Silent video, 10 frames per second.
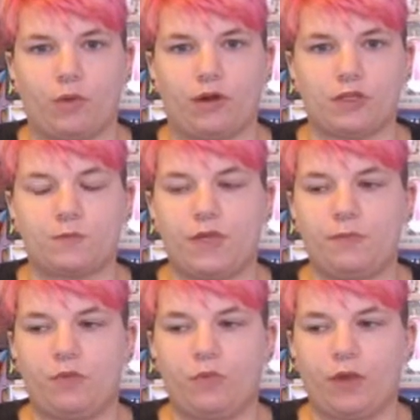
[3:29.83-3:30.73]
whereas
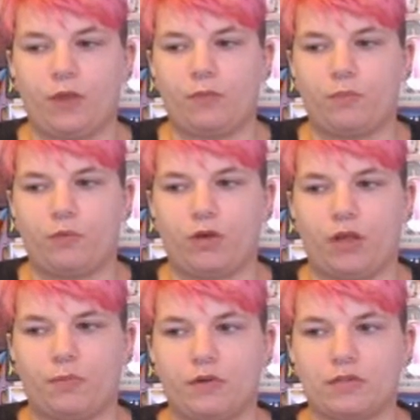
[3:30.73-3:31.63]
people with
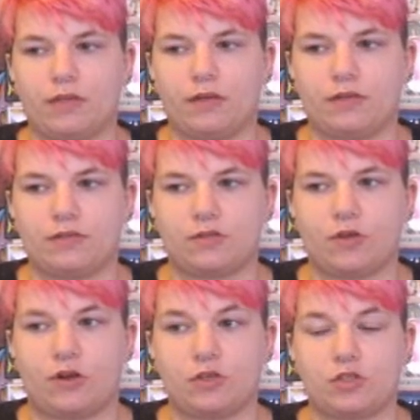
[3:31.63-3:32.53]
borderline personality disorder
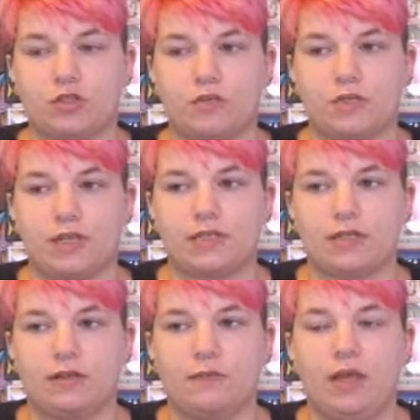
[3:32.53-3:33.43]
are so
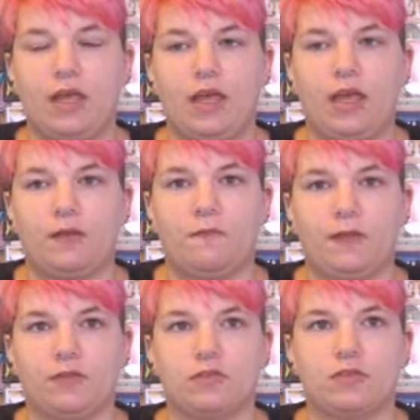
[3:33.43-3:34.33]
sensitive and
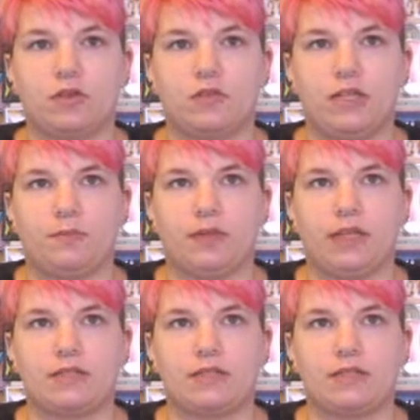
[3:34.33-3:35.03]
feel so deeply.